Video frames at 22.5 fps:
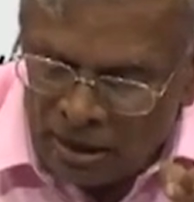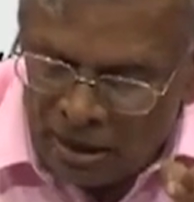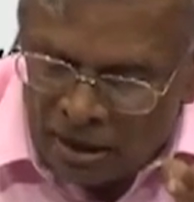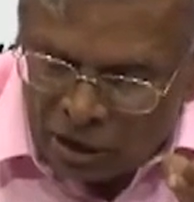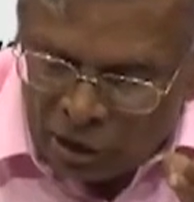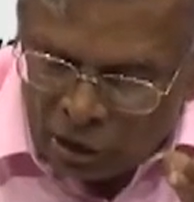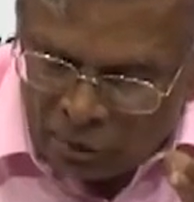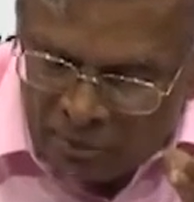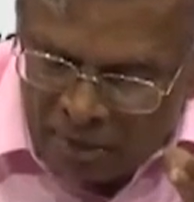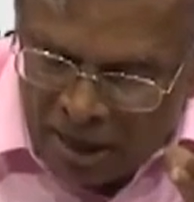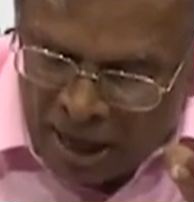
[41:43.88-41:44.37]

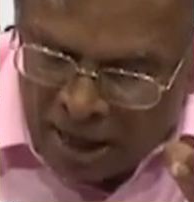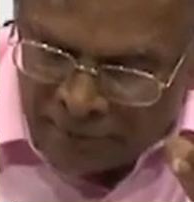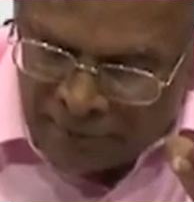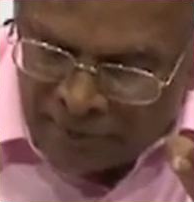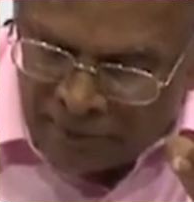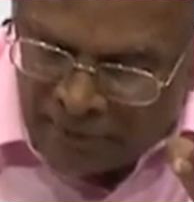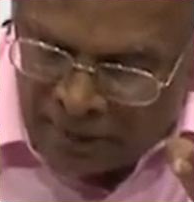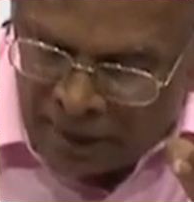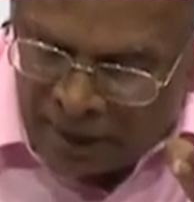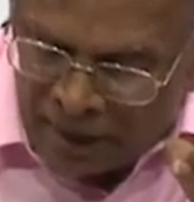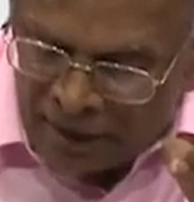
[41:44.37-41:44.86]
It will be
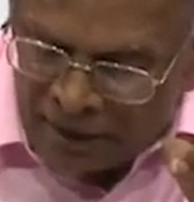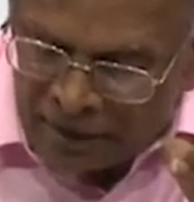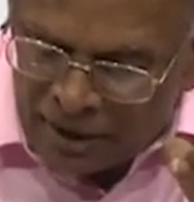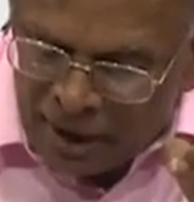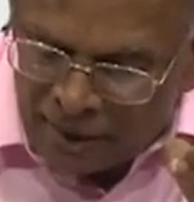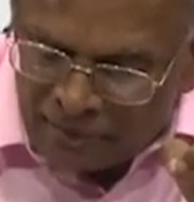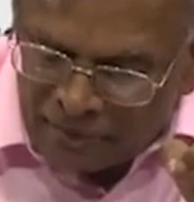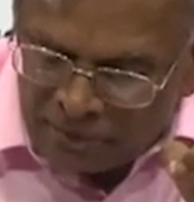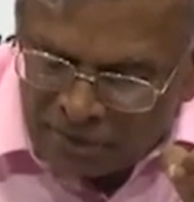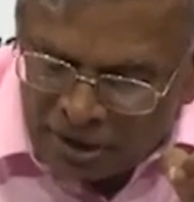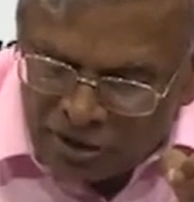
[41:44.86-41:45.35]
optimal under the
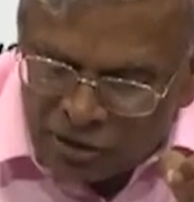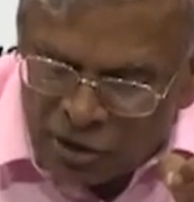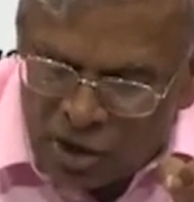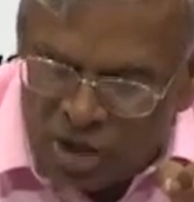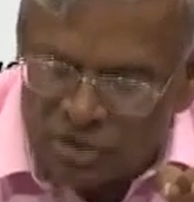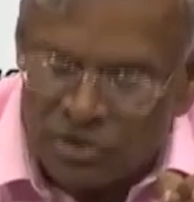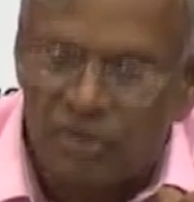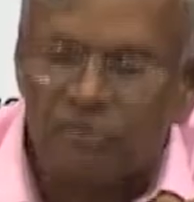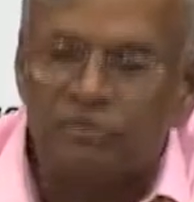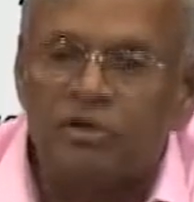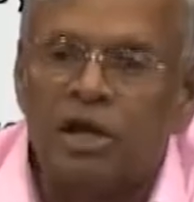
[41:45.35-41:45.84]
optimal
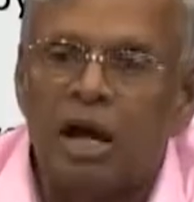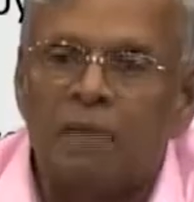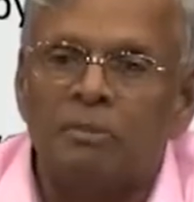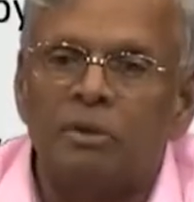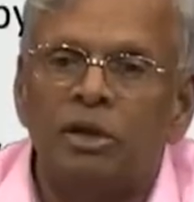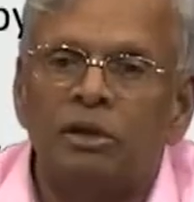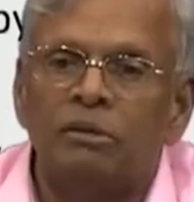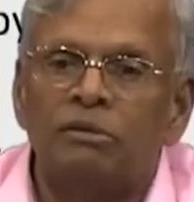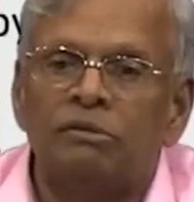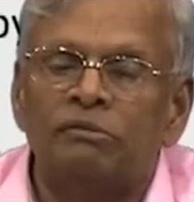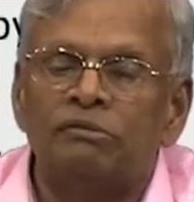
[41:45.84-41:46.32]
charge of
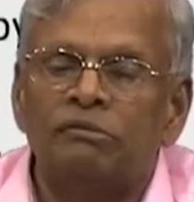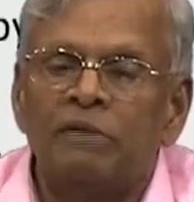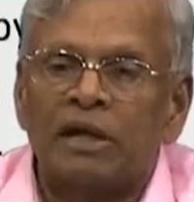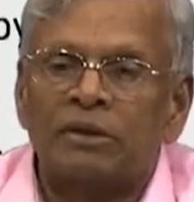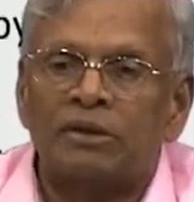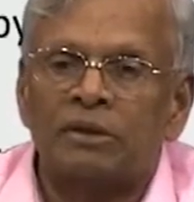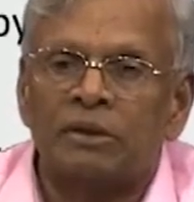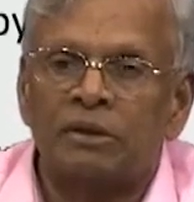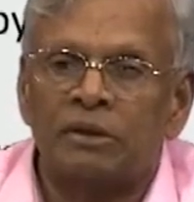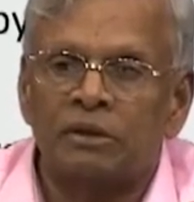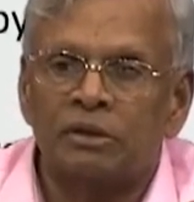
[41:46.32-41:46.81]
W
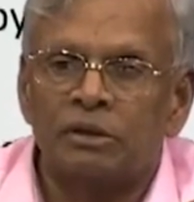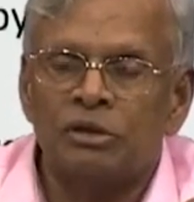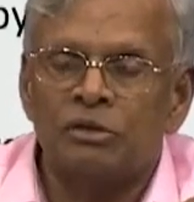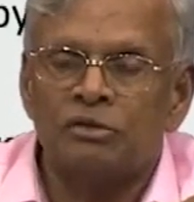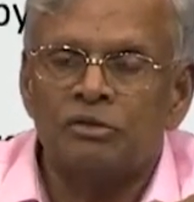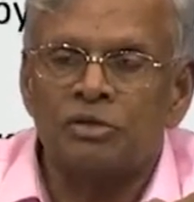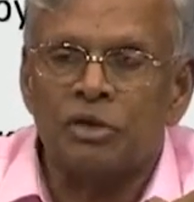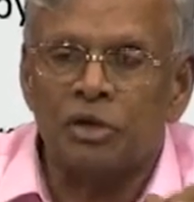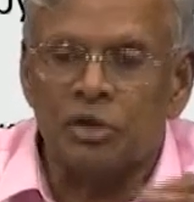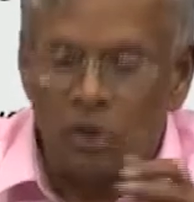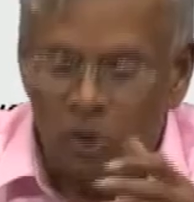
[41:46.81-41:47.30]
vector.
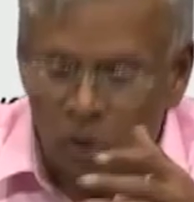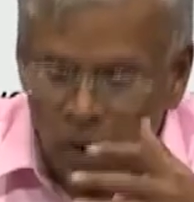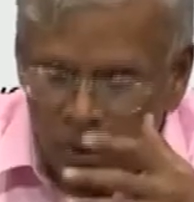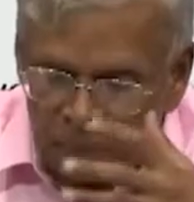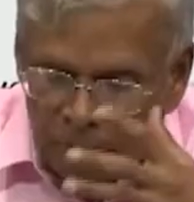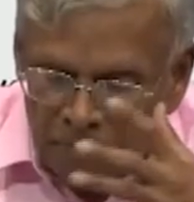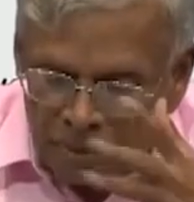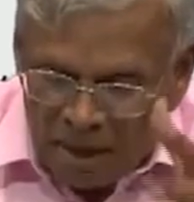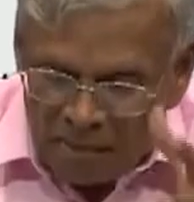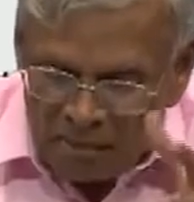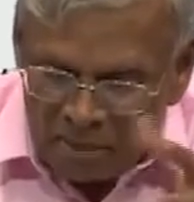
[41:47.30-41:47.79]
So the whole
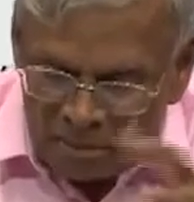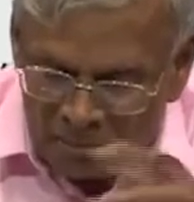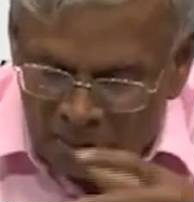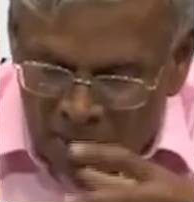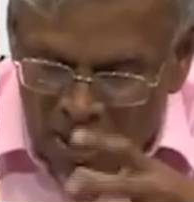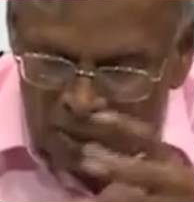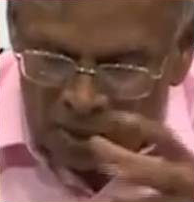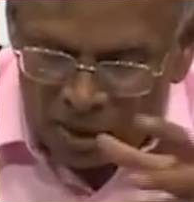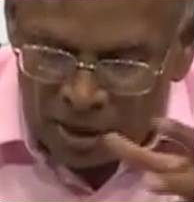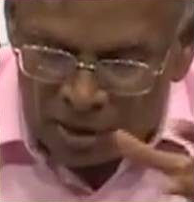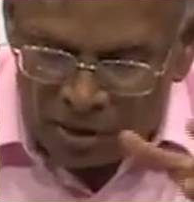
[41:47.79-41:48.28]
problem
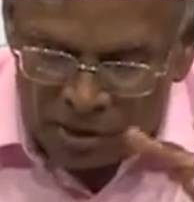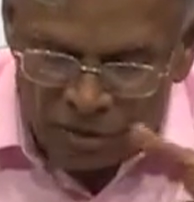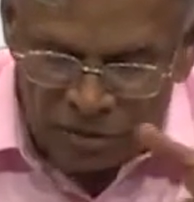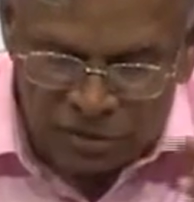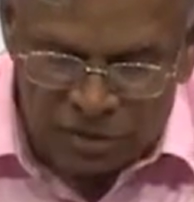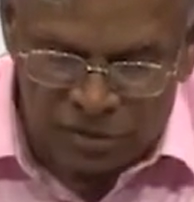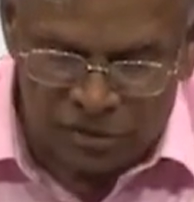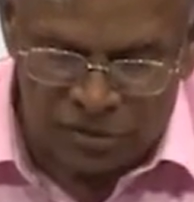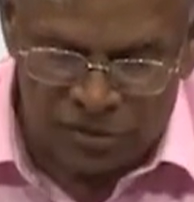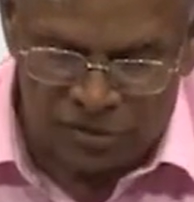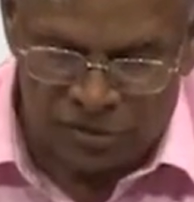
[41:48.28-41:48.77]
now
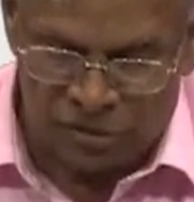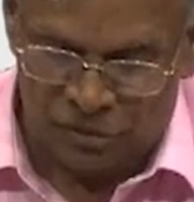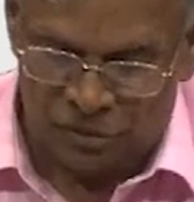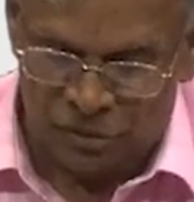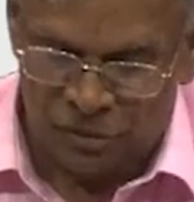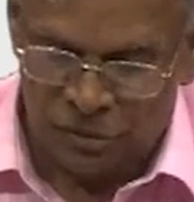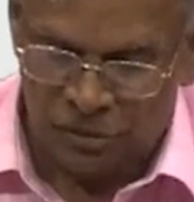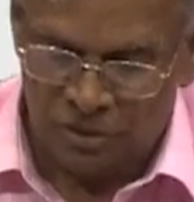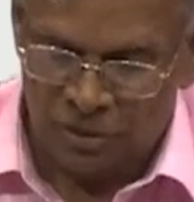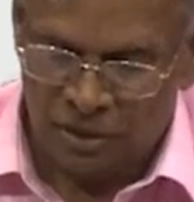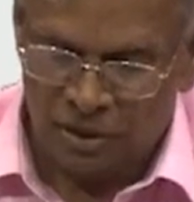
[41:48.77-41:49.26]
reduces
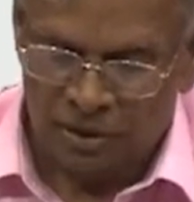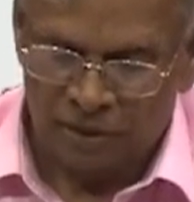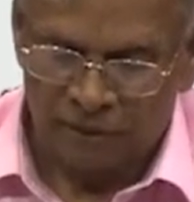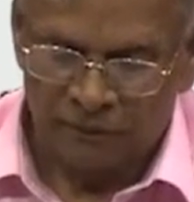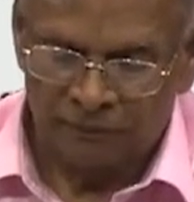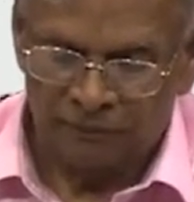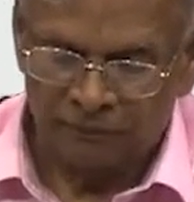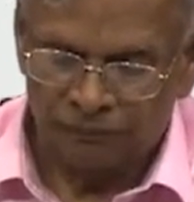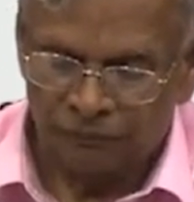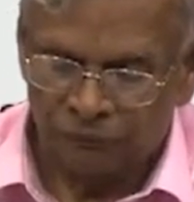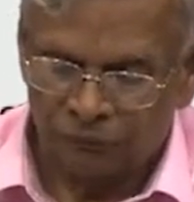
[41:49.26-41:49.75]
to
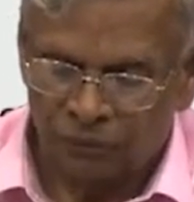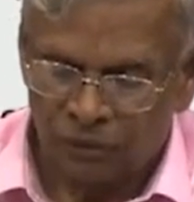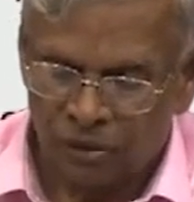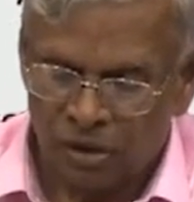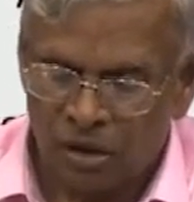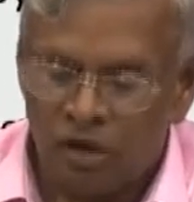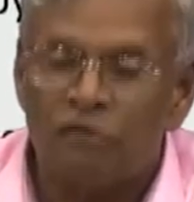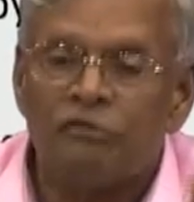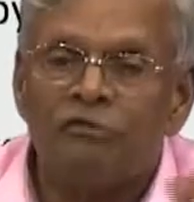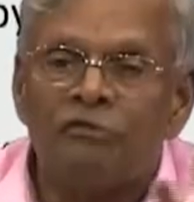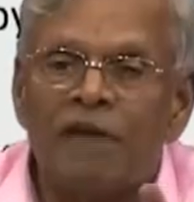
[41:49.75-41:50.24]

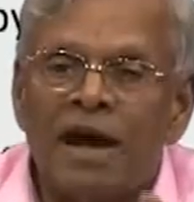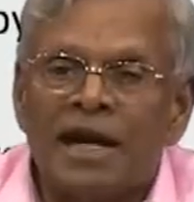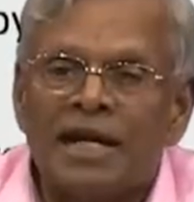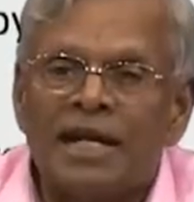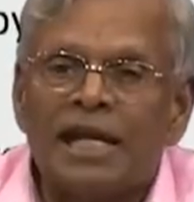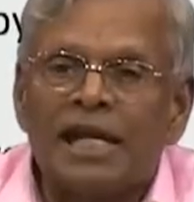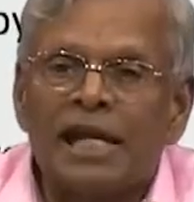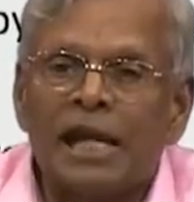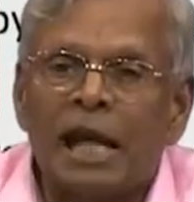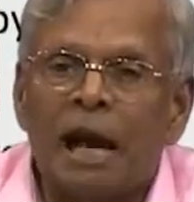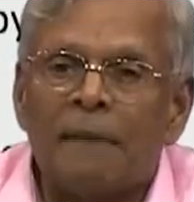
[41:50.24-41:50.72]

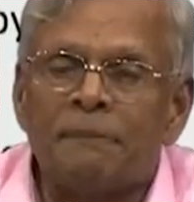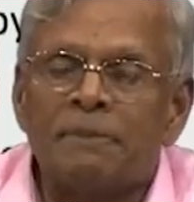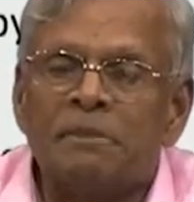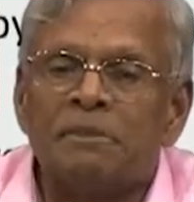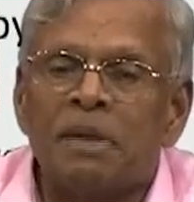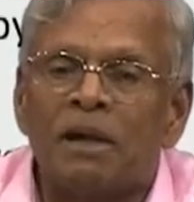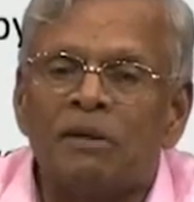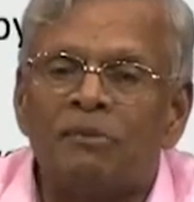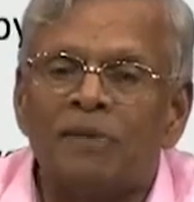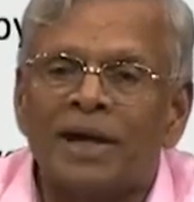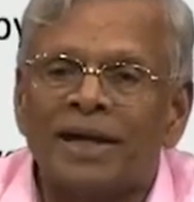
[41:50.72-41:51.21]
finding an
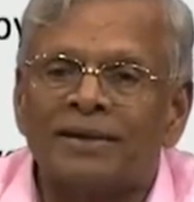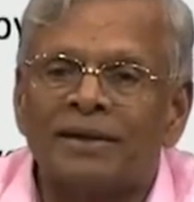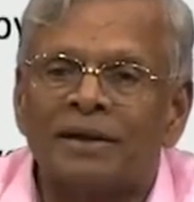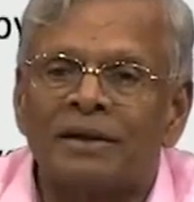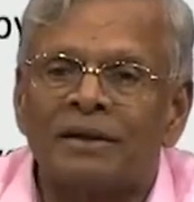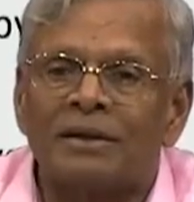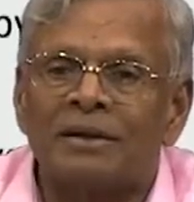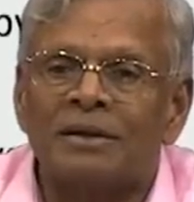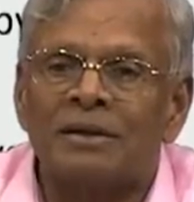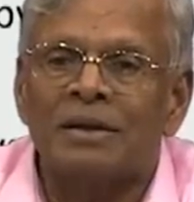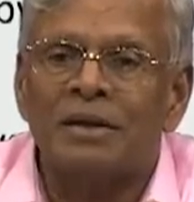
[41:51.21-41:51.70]
optimal
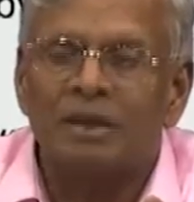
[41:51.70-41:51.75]
vector,